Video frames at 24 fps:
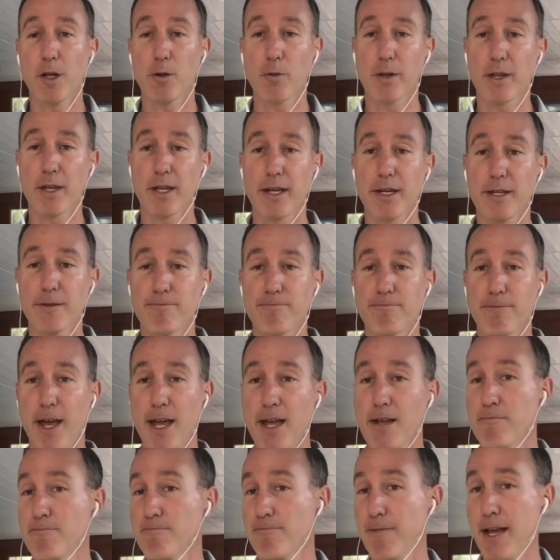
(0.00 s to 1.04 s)
all the way to the end,
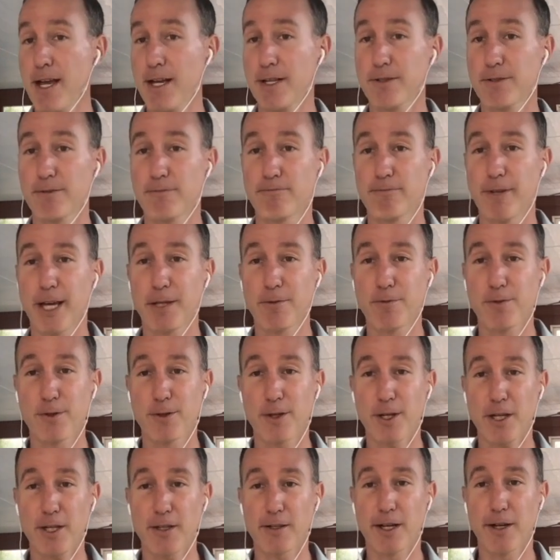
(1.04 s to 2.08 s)
hey, thanks for
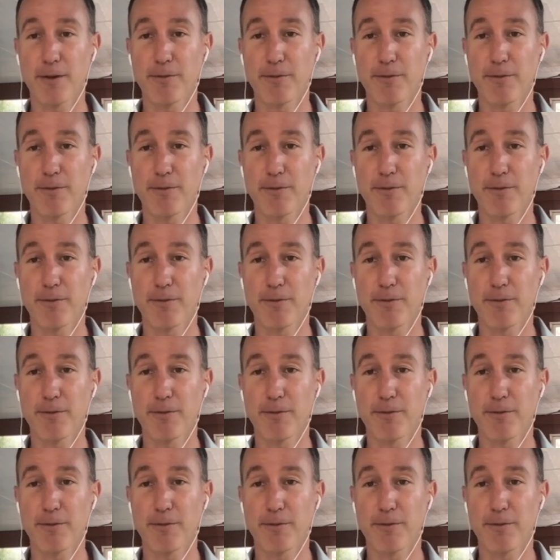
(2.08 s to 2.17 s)
sticking.